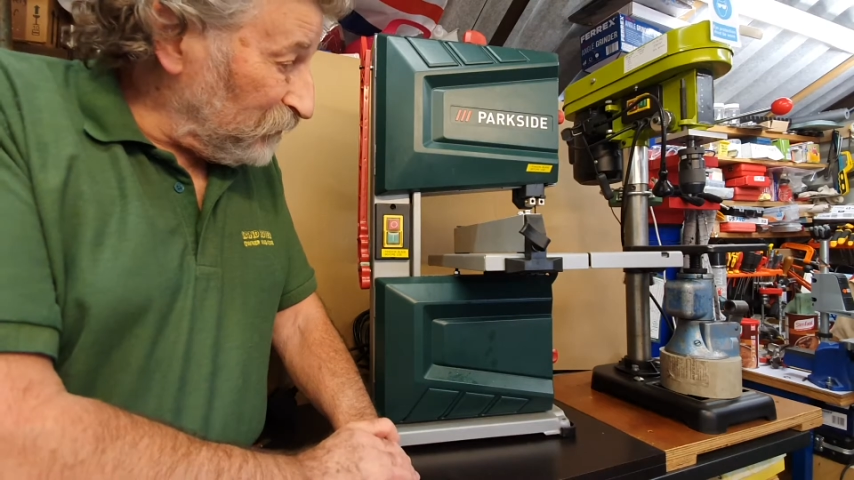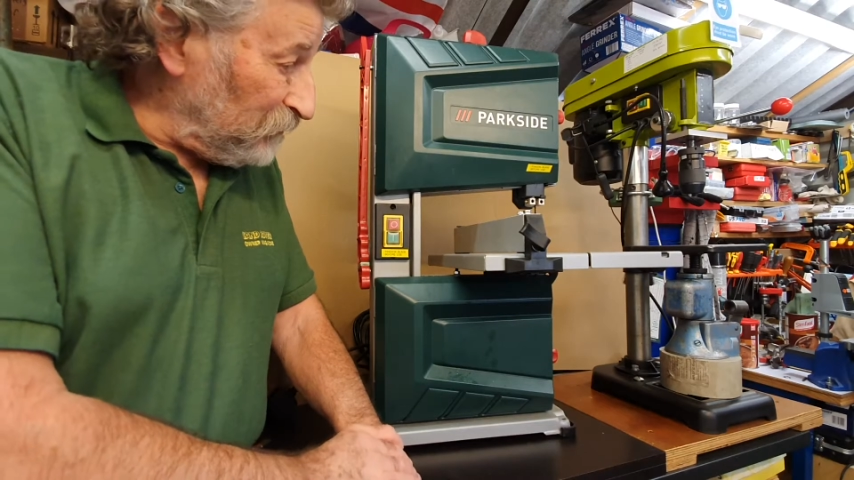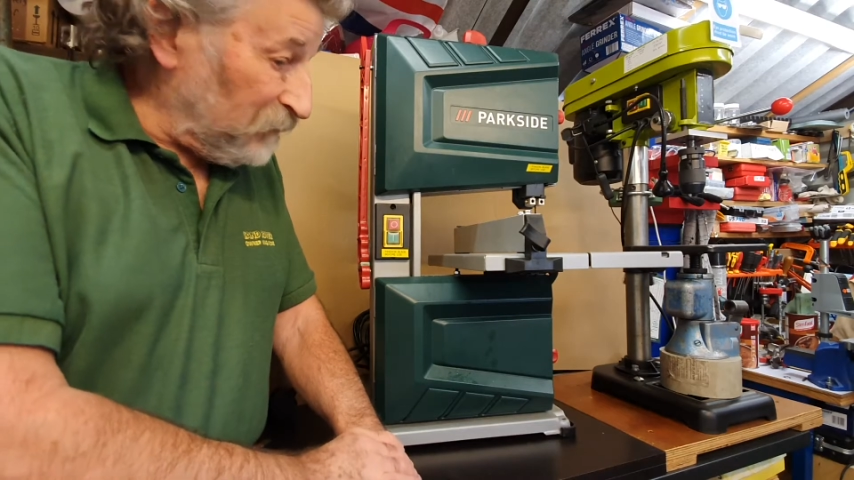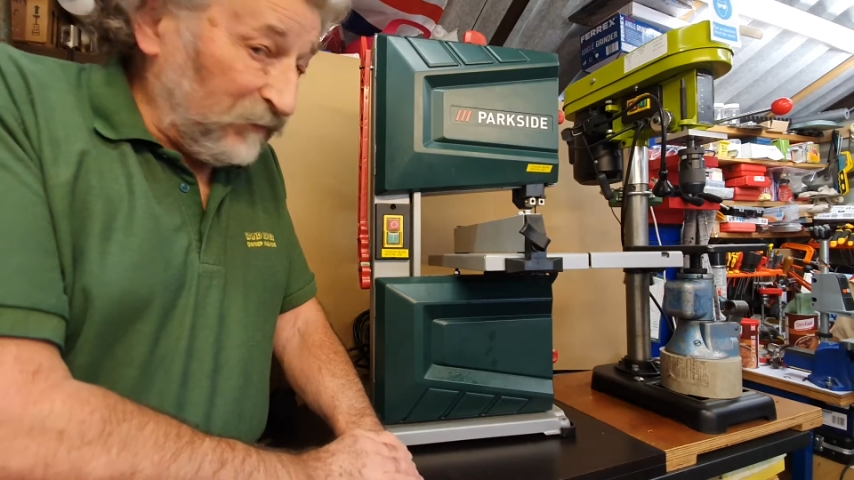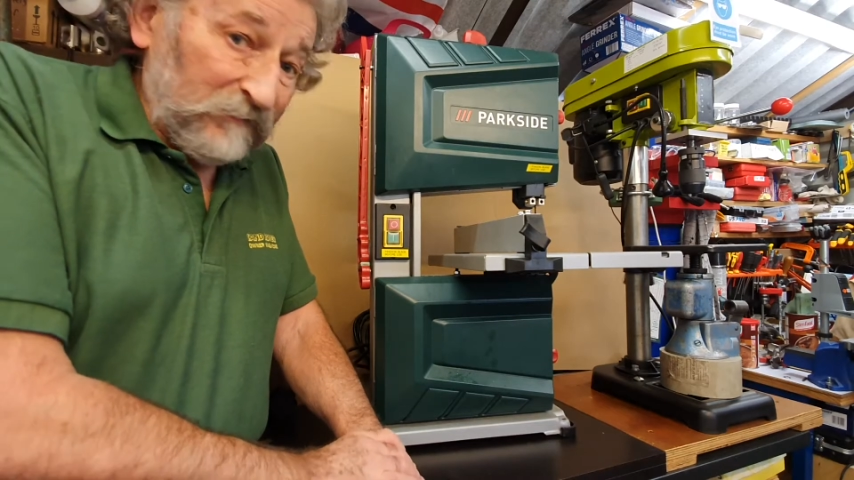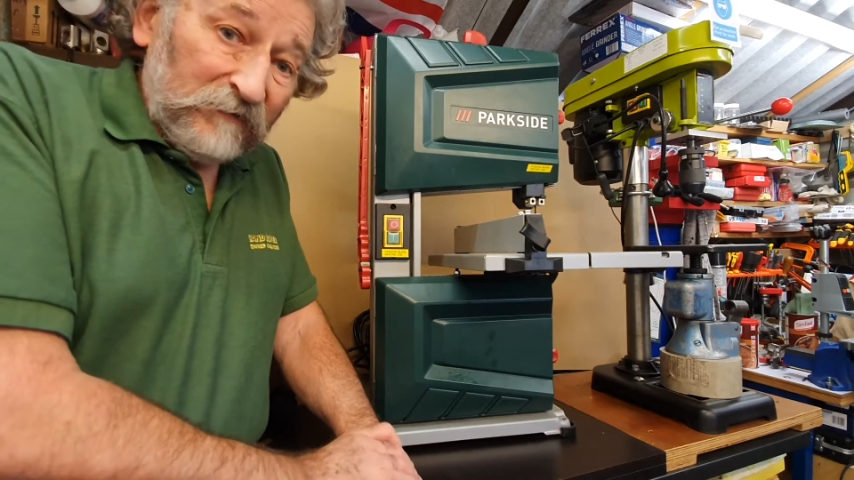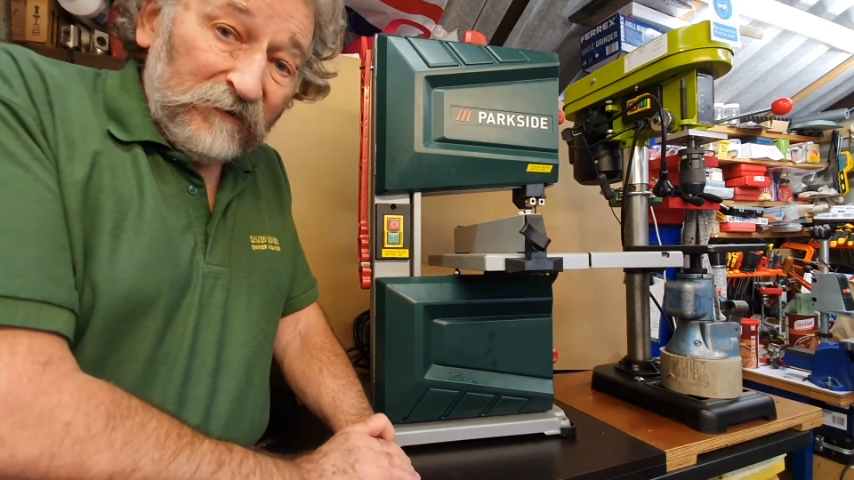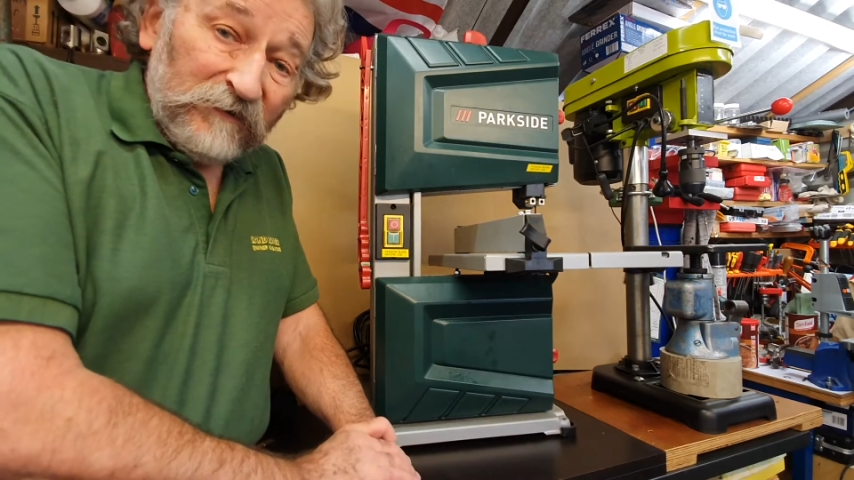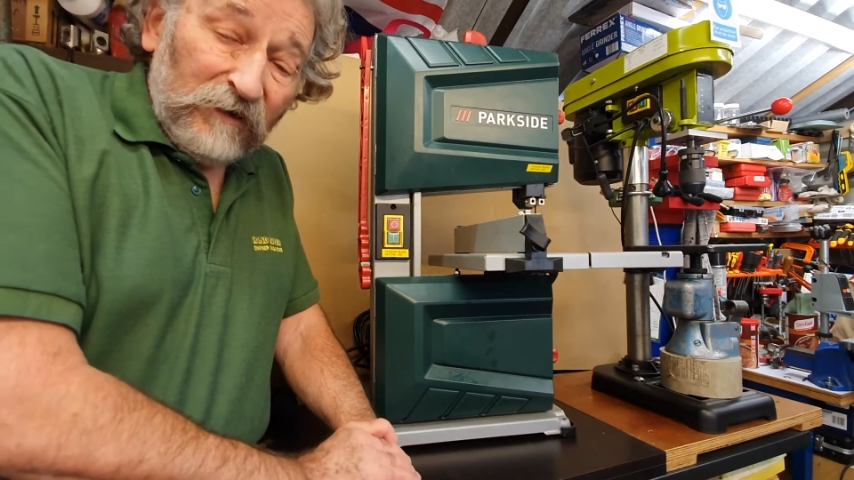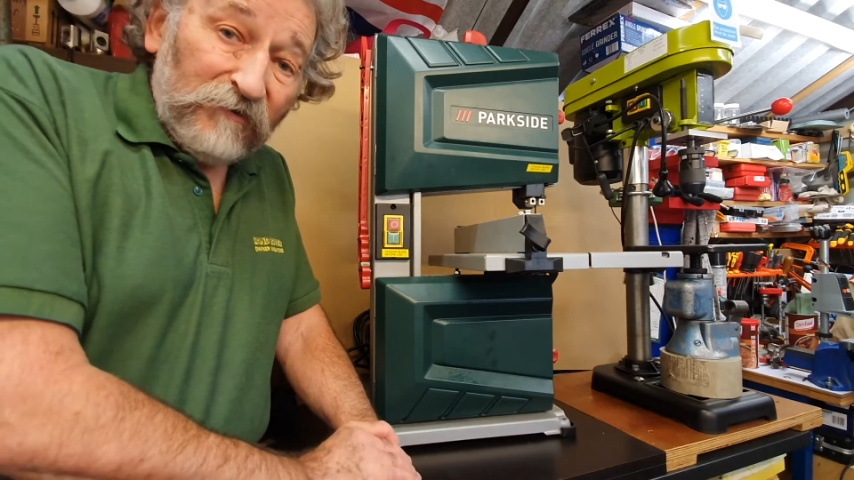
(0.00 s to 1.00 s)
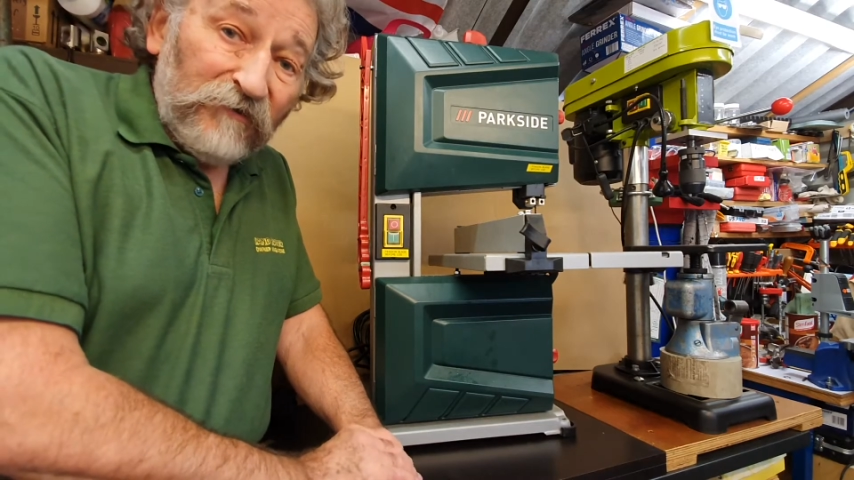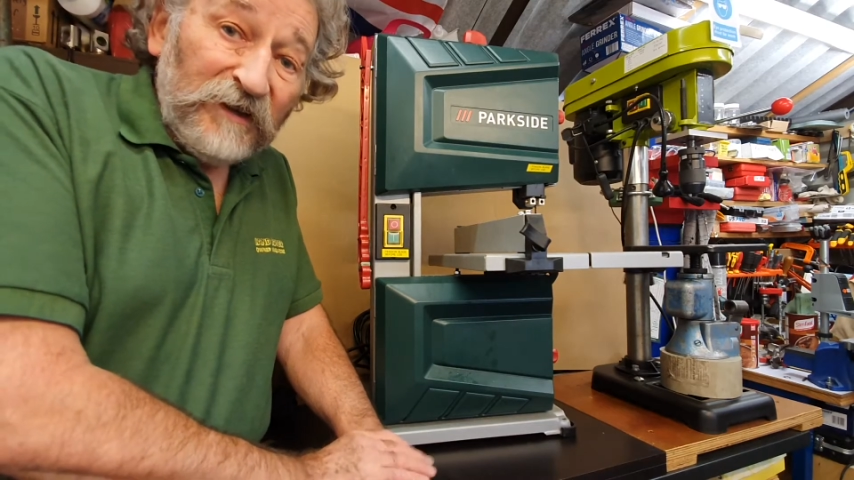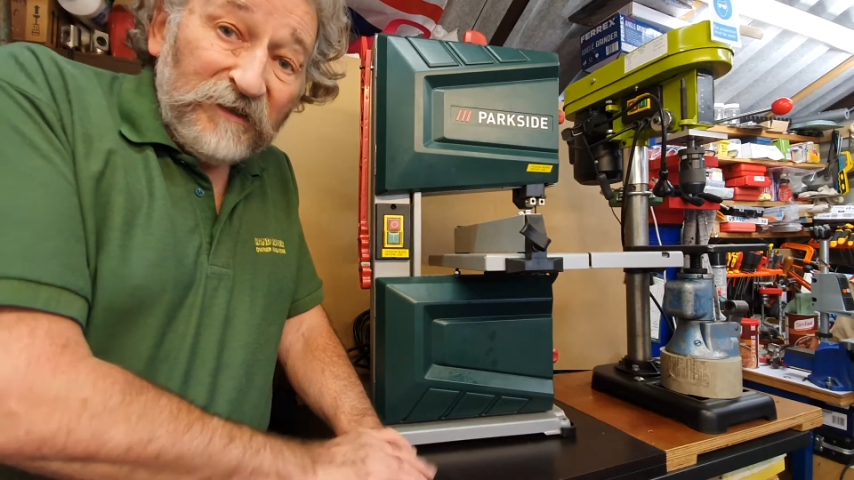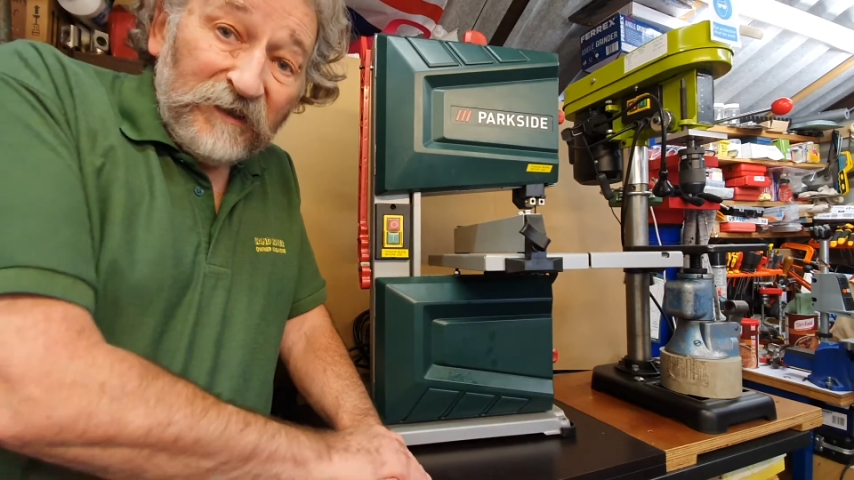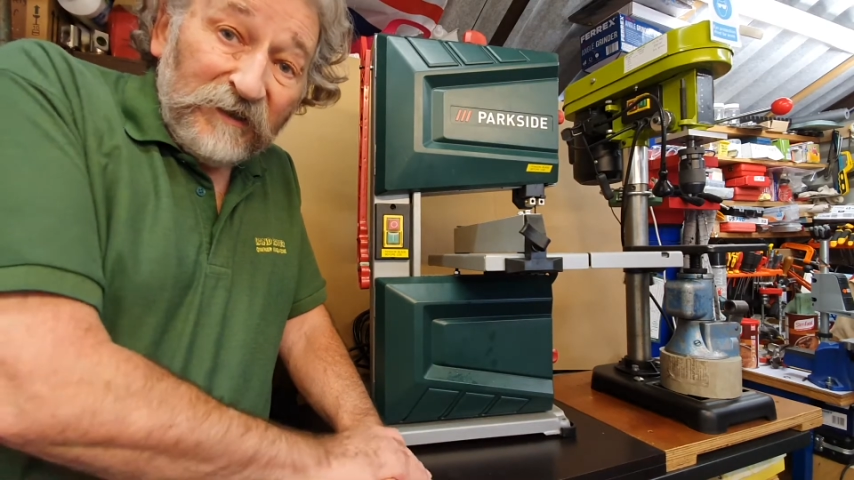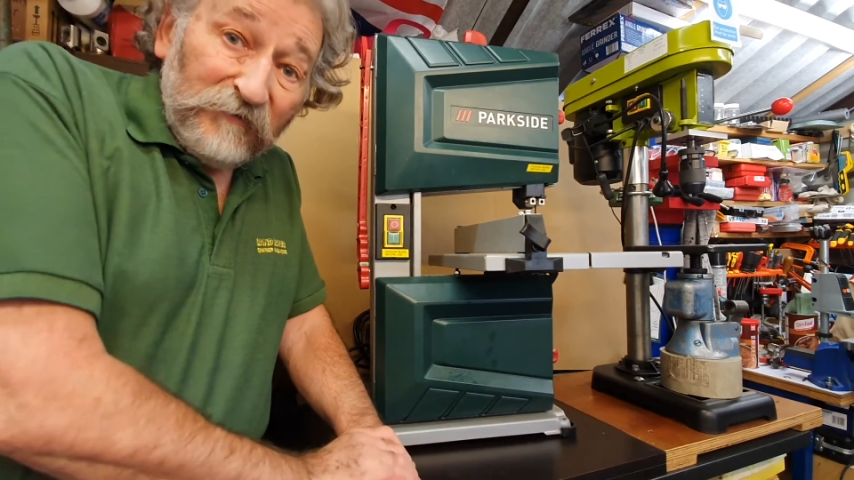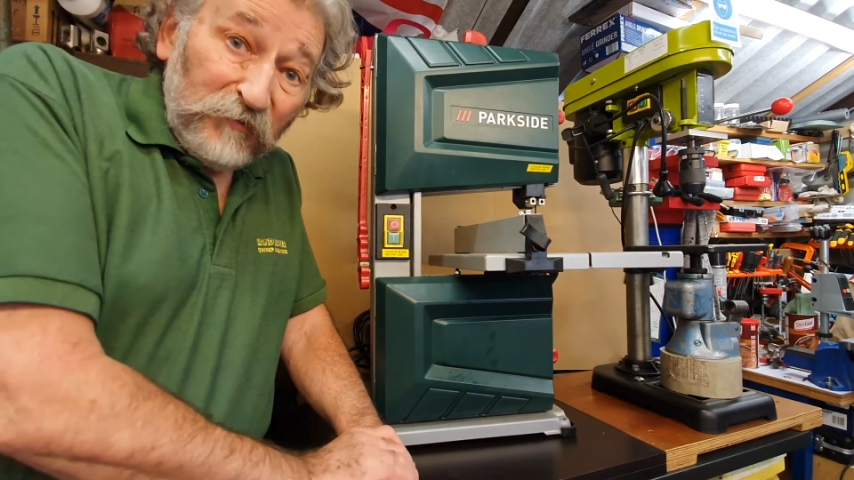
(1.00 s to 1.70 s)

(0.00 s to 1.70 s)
do a great deal of